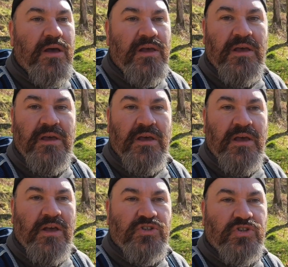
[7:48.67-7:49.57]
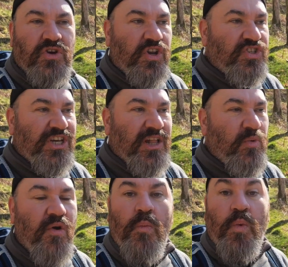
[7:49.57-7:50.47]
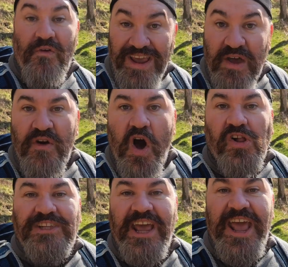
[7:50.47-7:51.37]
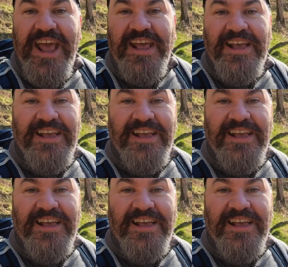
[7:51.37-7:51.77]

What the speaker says: I'm just going to chill. We're here all day.